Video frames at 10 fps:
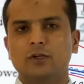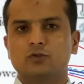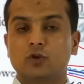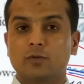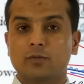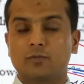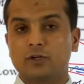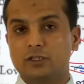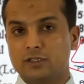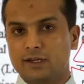So remember
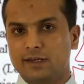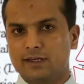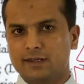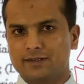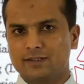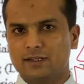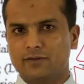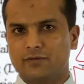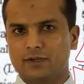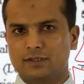this clinical
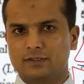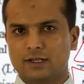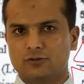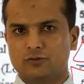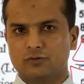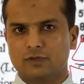significance also,